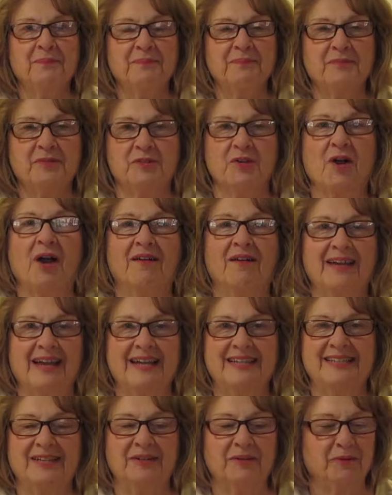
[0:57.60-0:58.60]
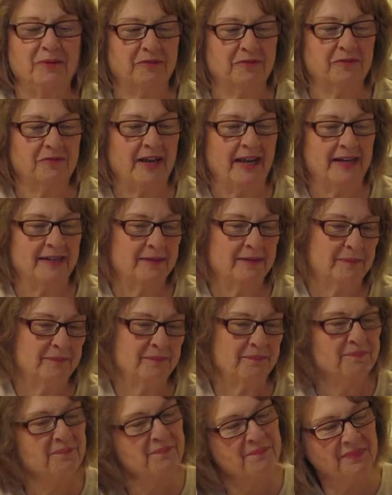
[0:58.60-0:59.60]
sorry I said old friend,
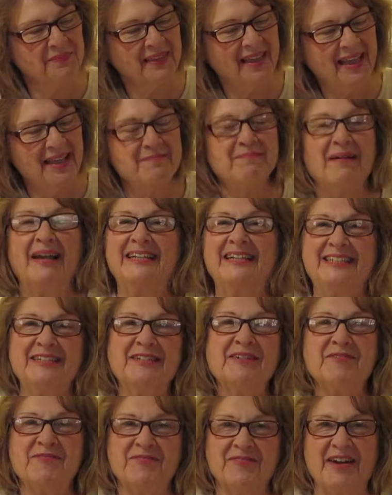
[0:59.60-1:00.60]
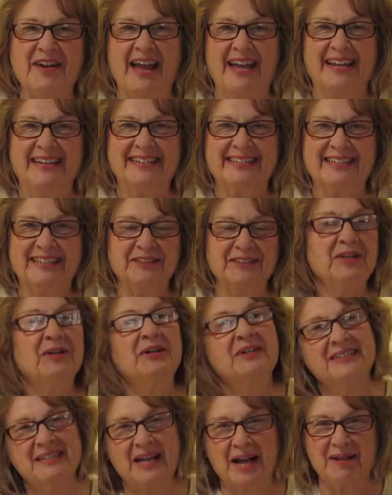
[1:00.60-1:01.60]
my dear friend,
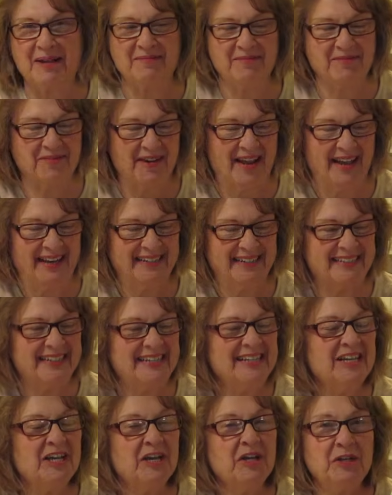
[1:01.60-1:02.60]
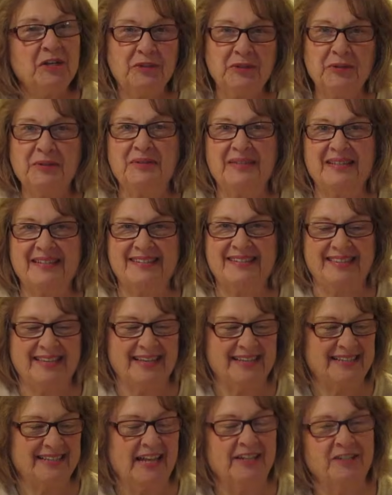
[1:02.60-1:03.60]
longtime friend, uses
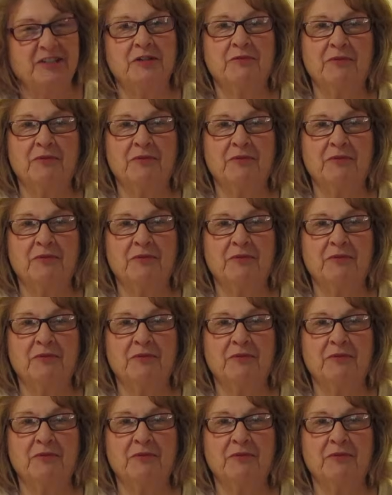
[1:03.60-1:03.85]
this and she